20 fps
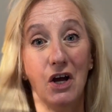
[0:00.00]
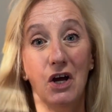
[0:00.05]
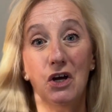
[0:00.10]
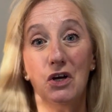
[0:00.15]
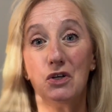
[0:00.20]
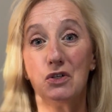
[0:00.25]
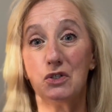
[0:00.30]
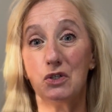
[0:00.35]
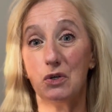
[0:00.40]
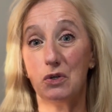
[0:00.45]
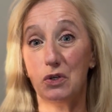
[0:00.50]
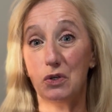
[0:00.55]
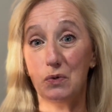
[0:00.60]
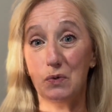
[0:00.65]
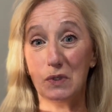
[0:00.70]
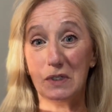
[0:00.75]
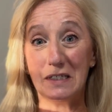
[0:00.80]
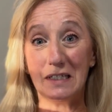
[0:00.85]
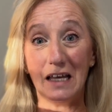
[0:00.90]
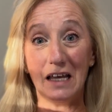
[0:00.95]
So you
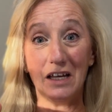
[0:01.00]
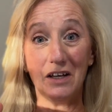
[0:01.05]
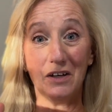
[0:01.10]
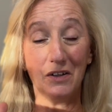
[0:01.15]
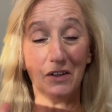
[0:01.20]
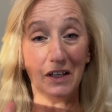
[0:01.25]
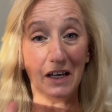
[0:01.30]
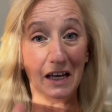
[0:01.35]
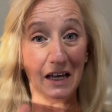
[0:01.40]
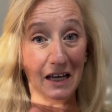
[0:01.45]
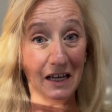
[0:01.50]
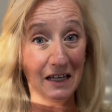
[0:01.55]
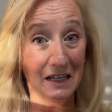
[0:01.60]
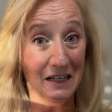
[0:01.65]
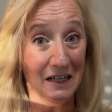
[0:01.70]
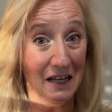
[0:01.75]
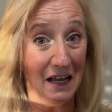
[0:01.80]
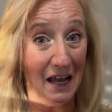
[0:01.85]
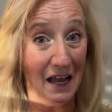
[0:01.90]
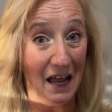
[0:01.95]
sail in
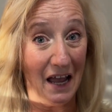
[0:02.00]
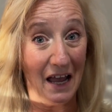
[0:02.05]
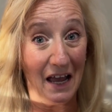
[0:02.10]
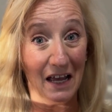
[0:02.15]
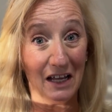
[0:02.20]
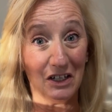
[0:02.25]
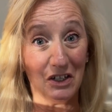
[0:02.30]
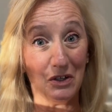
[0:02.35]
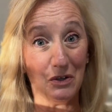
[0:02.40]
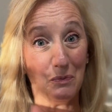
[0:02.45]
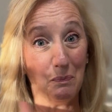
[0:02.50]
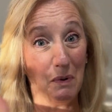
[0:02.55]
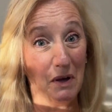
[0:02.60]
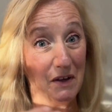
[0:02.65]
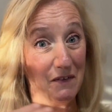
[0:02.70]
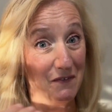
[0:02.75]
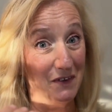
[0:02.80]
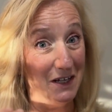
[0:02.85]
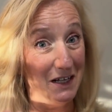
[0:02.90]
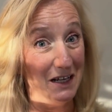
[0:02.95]
and you
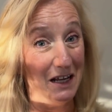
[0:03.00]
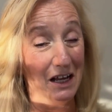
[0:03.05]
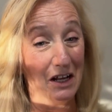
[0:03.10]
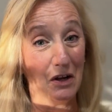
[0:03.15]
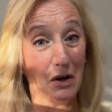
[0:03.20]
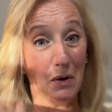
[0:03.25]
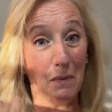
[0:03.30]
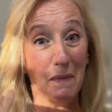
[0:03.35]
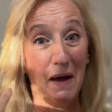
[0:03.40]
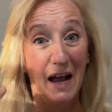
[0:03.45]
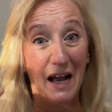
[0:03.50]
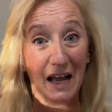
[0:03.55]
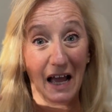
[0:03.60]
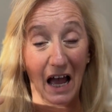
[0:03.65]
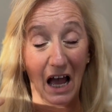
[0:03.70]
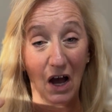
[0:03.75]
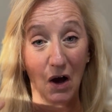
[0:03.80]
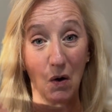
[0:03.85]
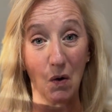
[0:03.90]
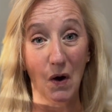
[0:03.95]
pivot and go back
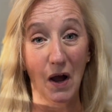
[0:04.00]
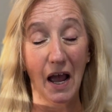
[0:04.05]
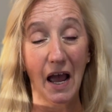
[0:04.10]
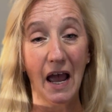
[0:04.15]
out,